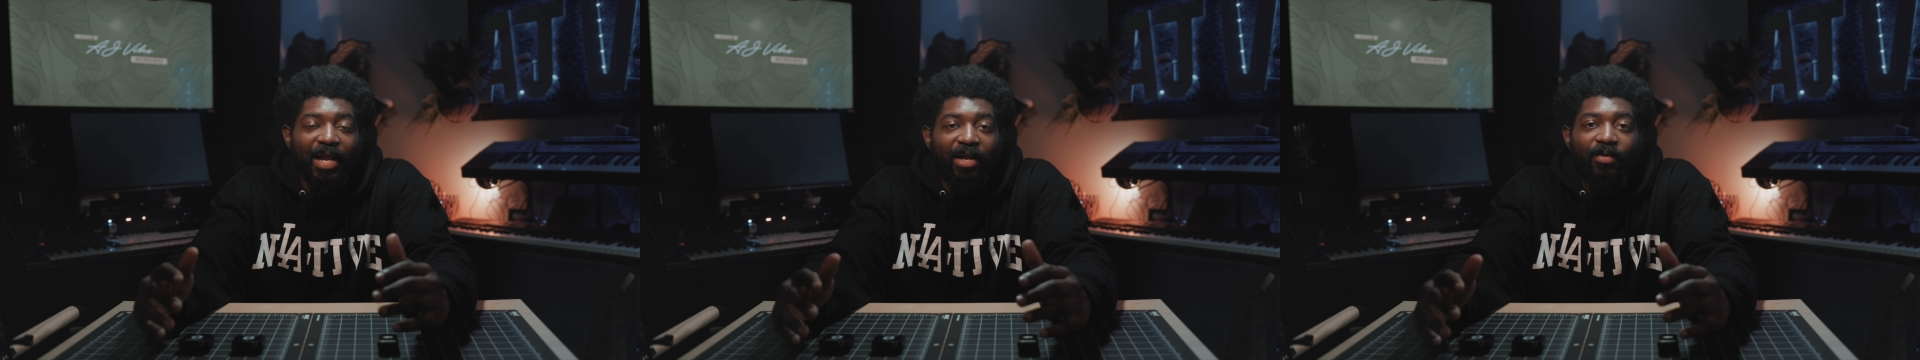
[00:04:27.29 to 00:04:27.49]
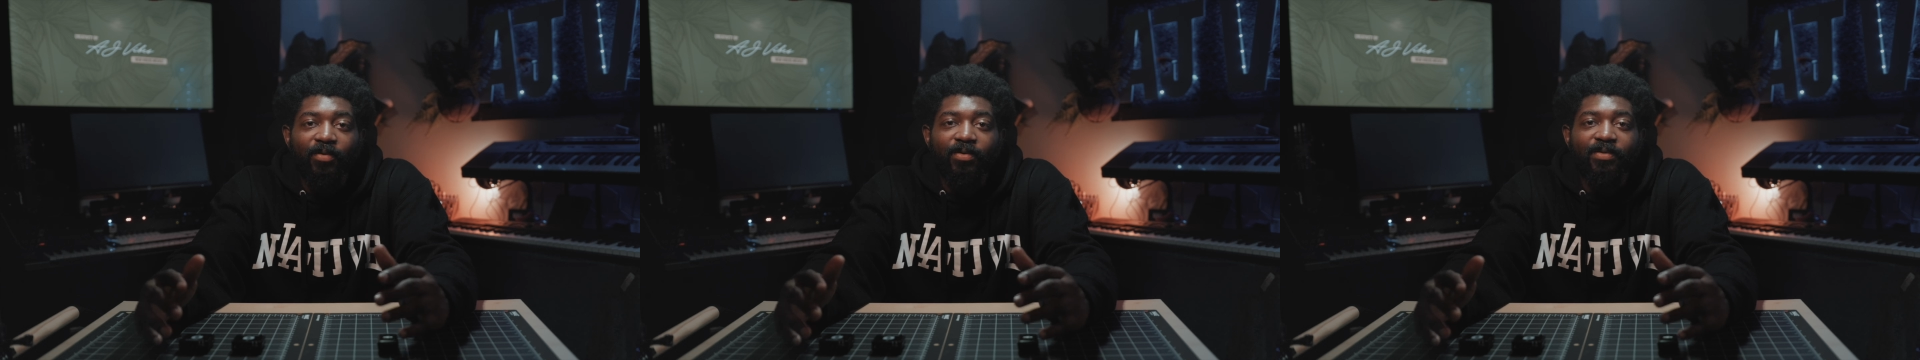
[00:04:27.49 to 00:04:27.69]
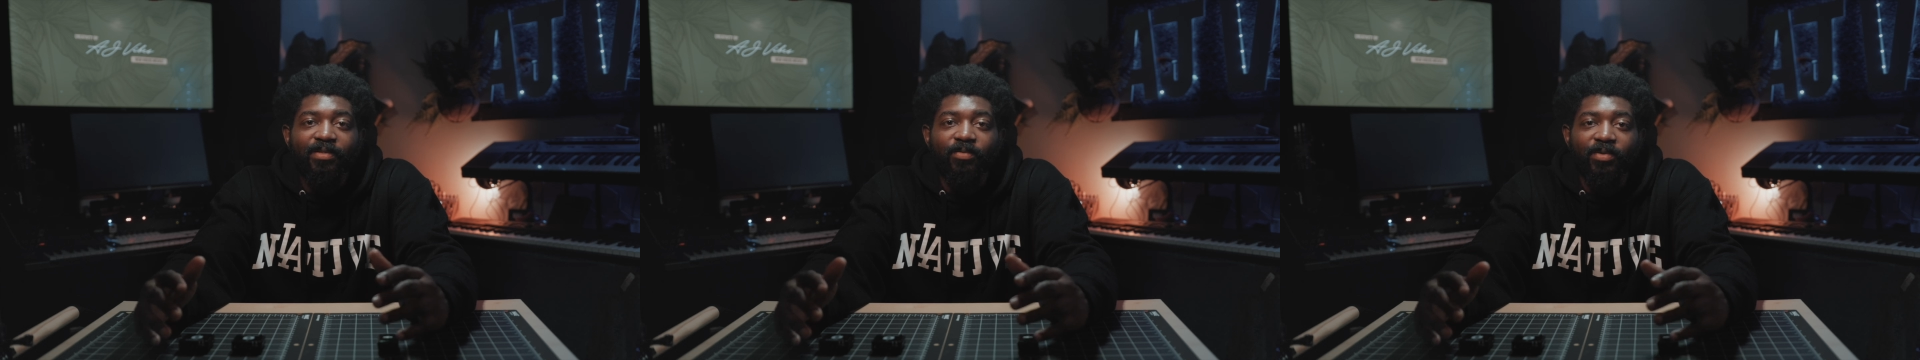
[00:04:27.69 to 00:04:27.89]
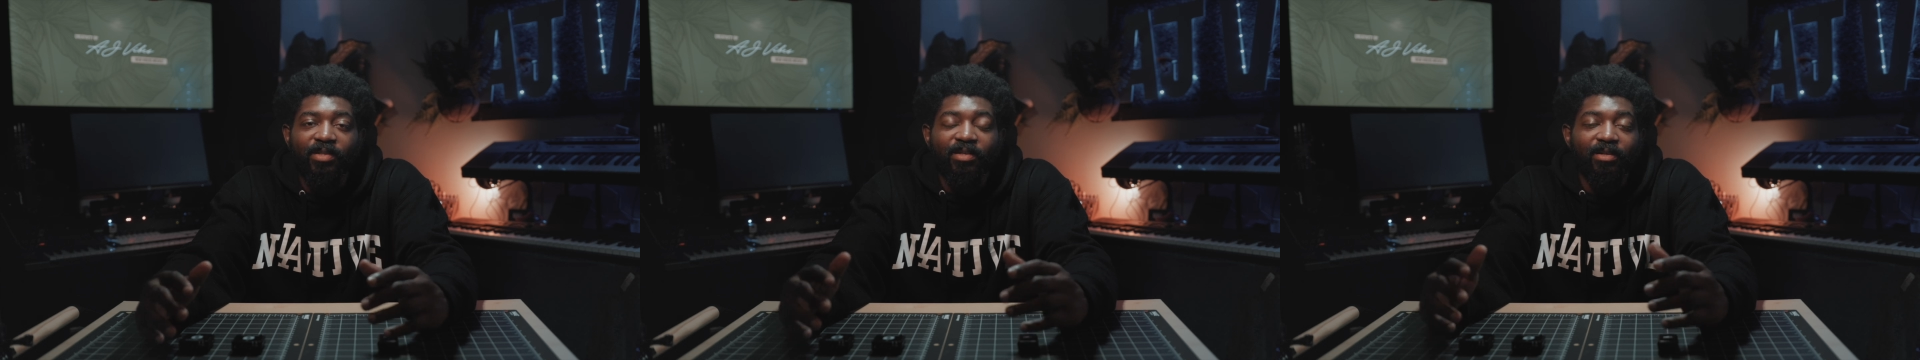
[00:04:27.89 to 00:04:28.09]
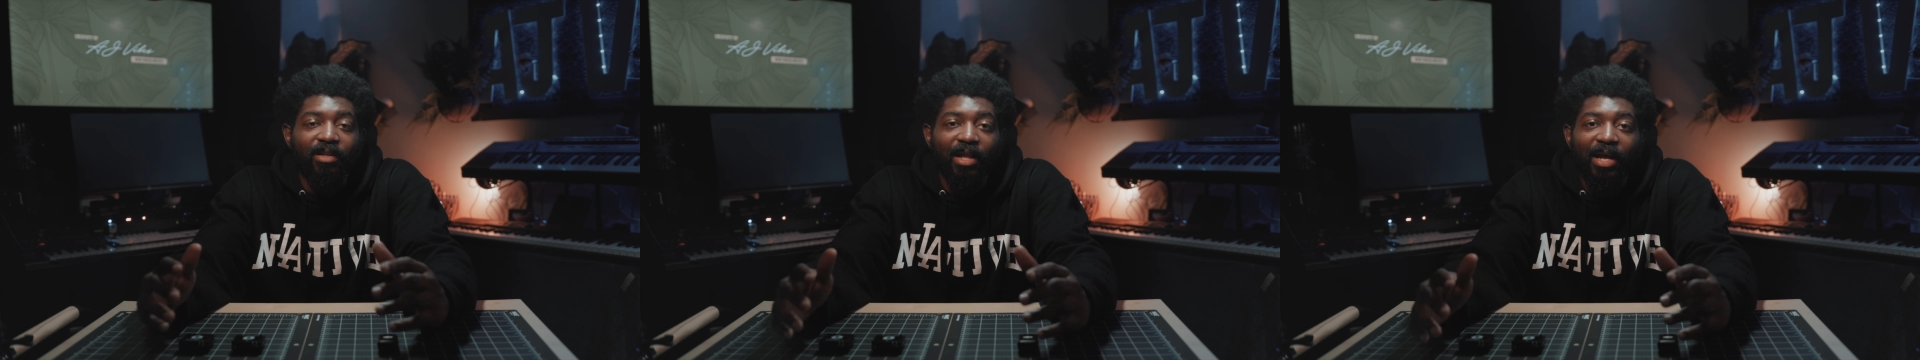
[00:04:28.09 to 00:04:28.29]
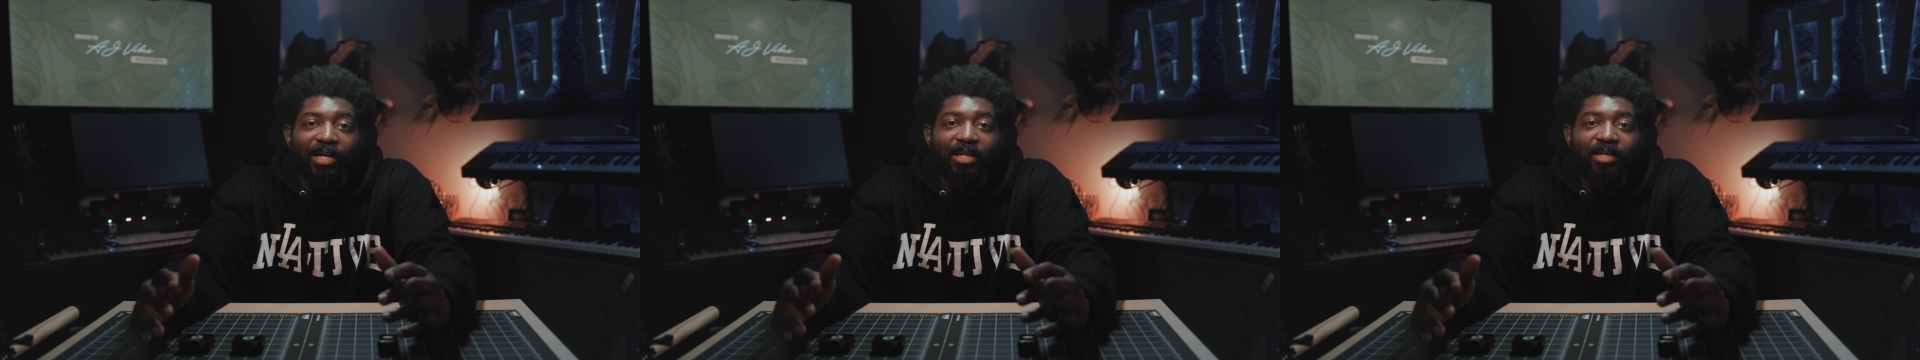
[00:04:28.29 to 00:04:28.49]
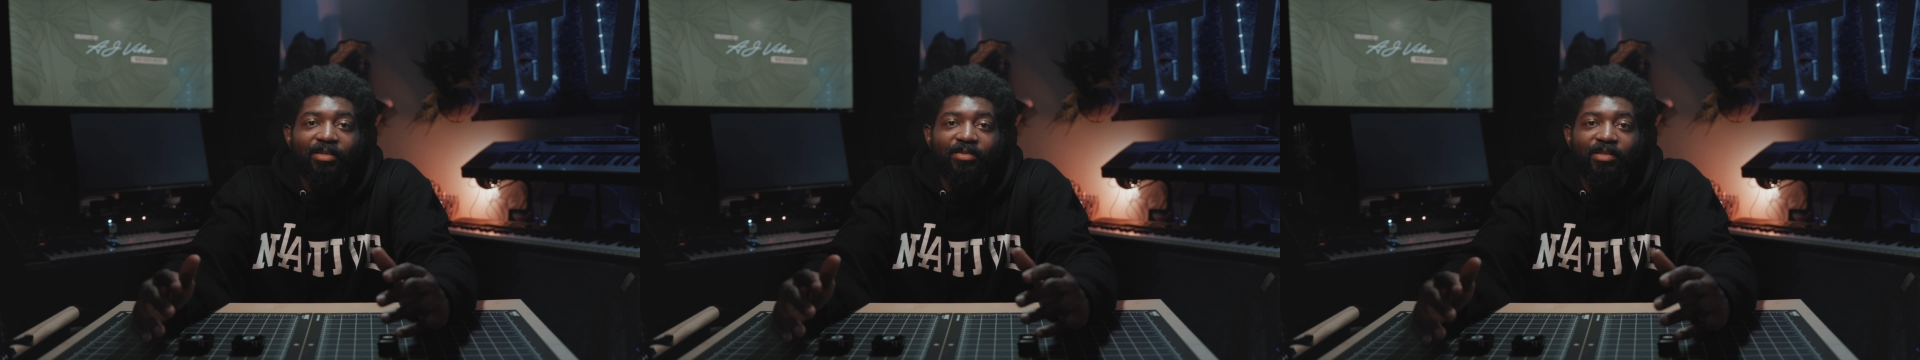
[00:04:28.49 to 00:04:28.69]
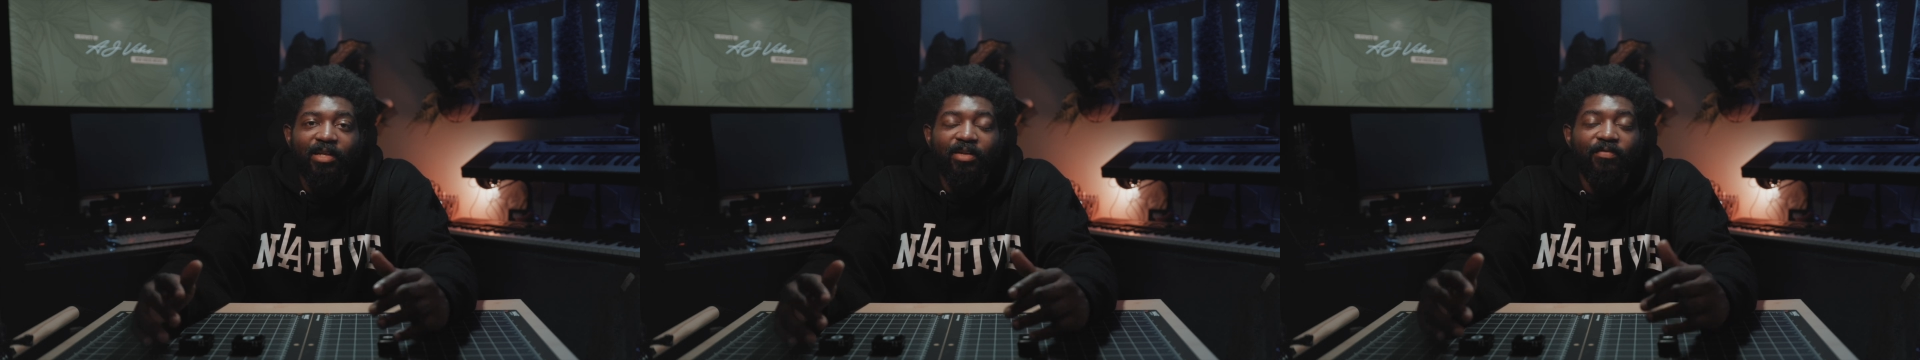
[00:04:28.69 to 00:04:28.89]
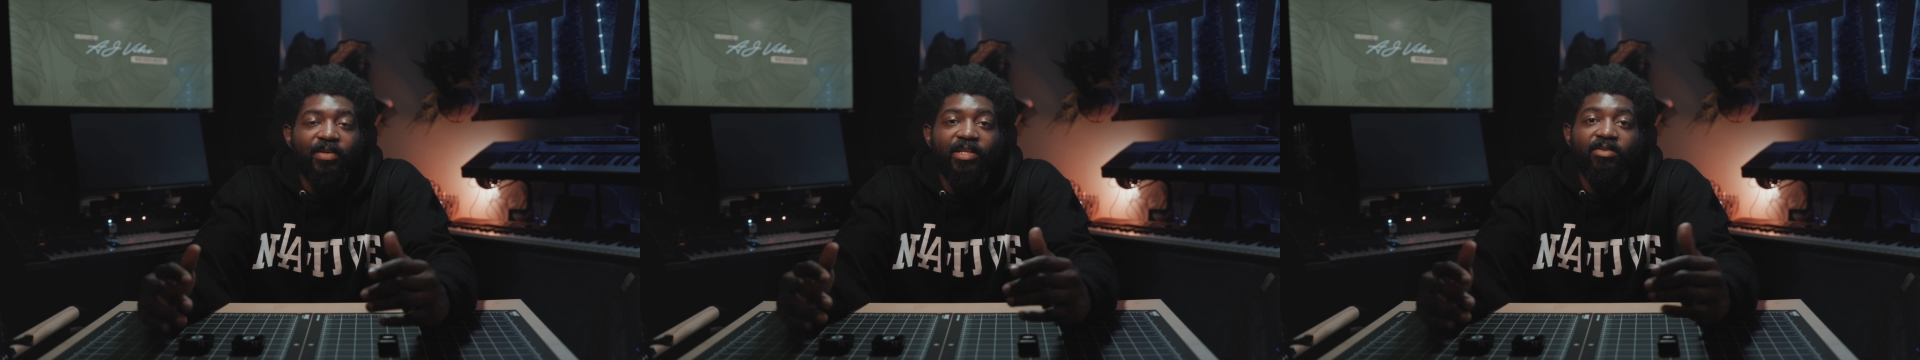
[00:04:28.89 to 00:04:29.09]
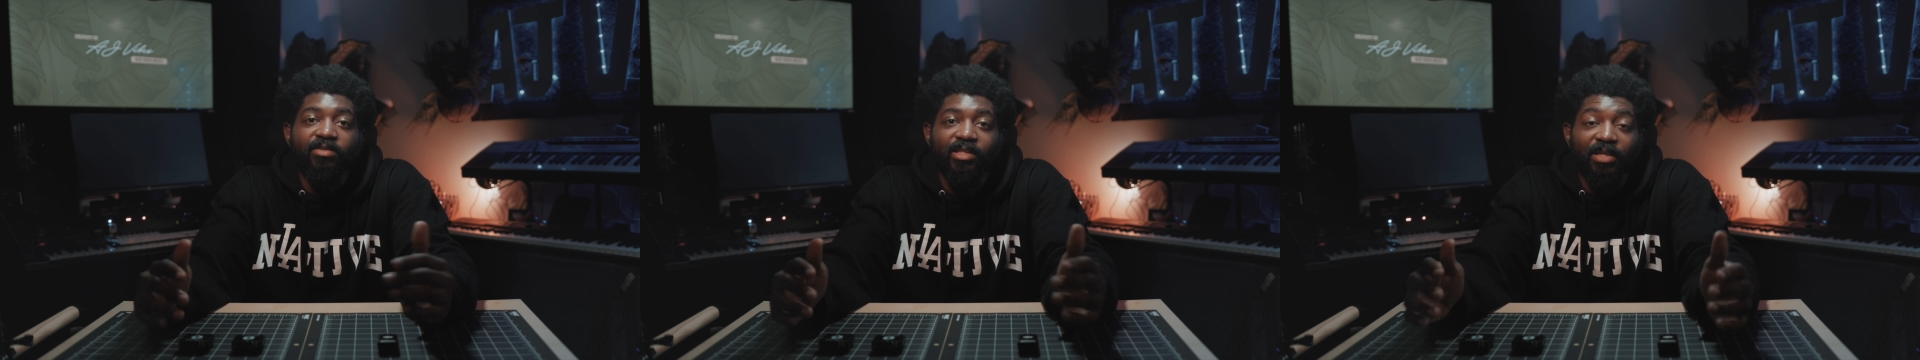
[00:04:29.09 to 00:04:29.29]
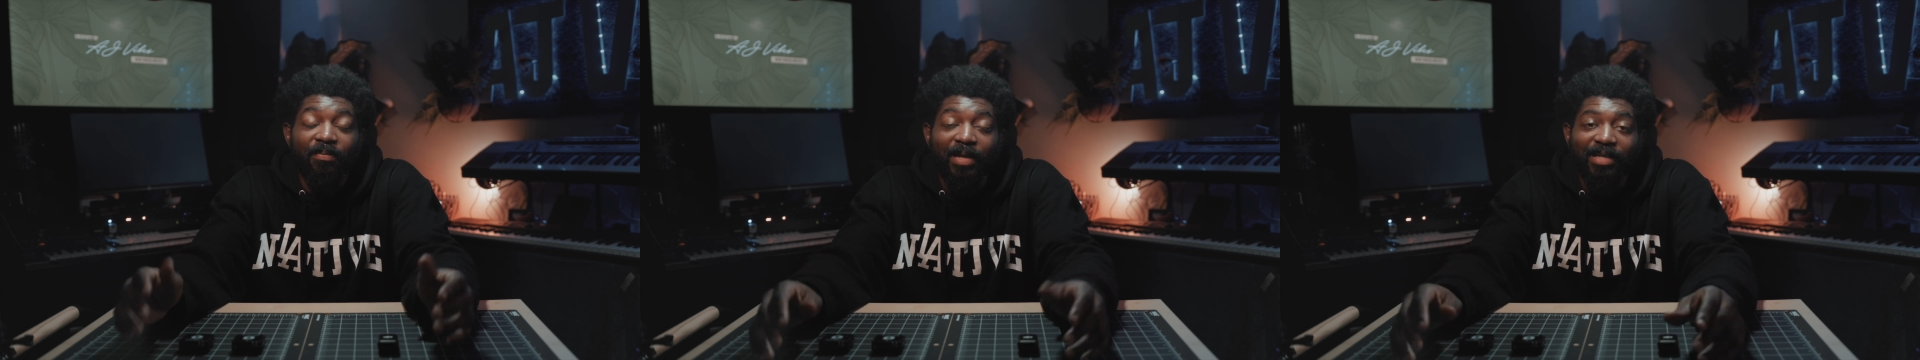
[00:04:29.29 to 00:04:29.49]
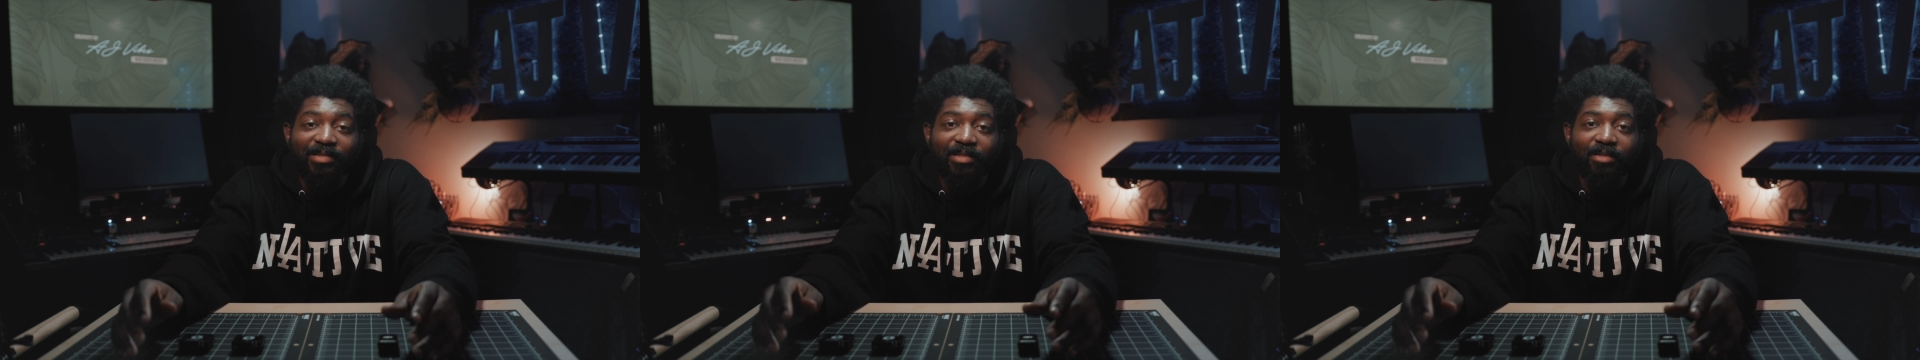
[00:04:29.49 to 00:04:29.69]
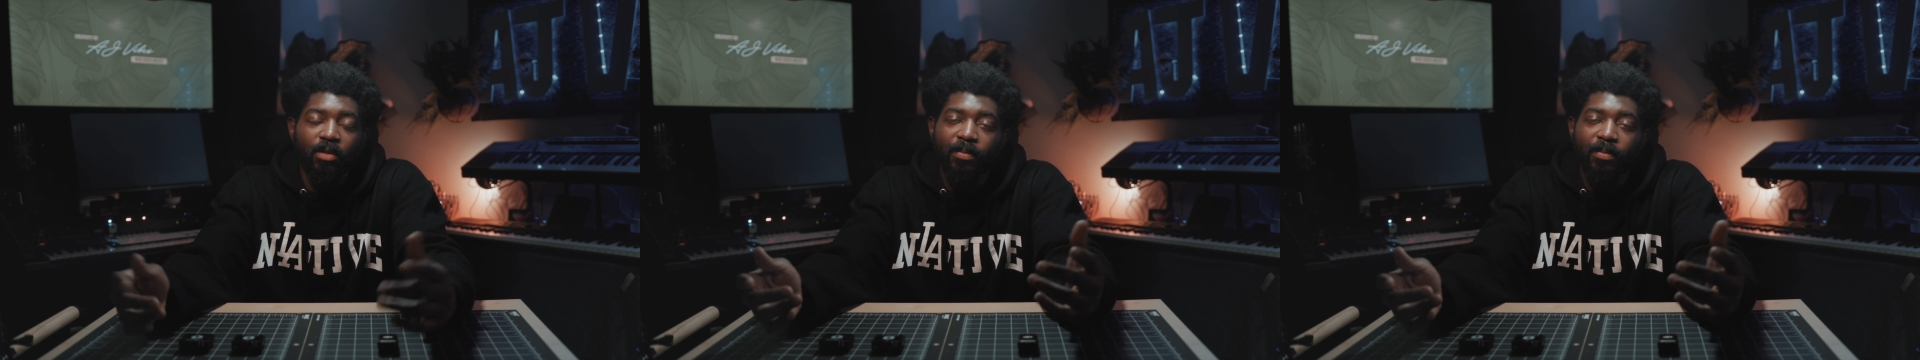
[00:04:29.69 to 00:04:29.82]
angles with good lighting so that your videos look amazing.